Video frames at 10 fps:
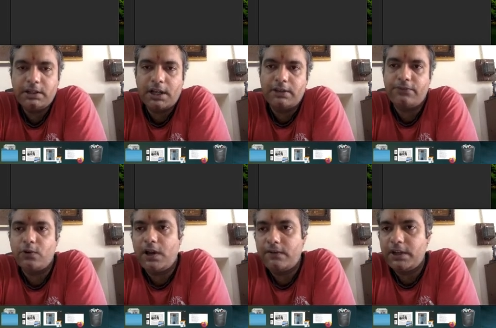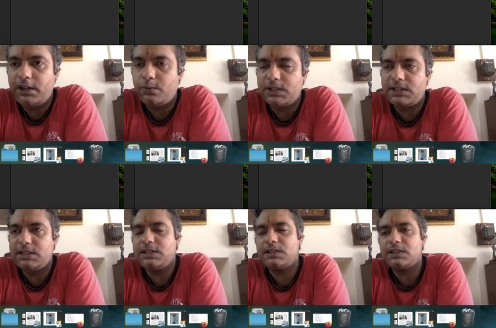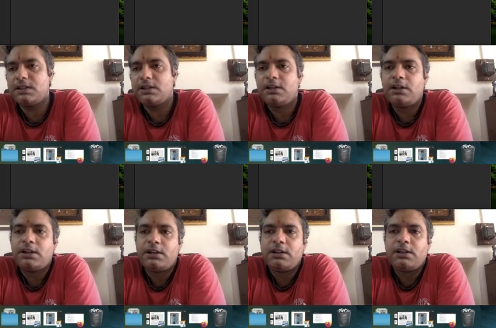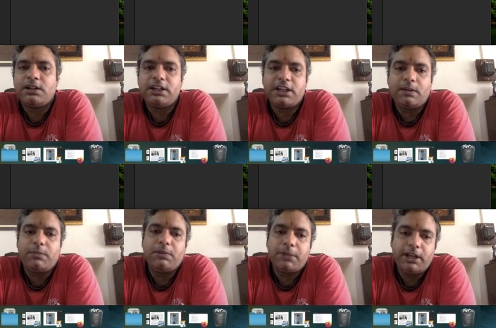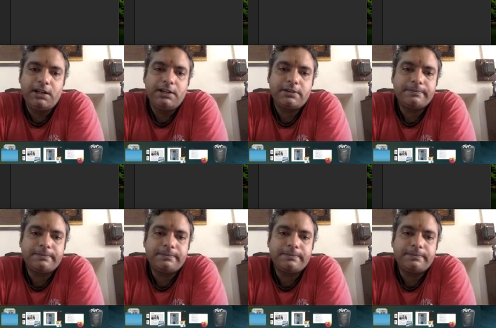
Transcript: And if you have any questions, it can be mailed